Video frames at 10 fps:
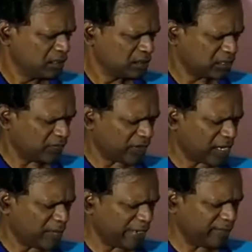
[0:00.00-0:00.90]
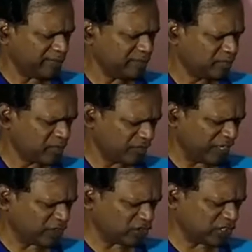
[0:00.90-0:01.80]
Sivaraman, where's
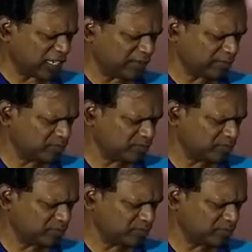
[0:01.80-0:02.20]
your son?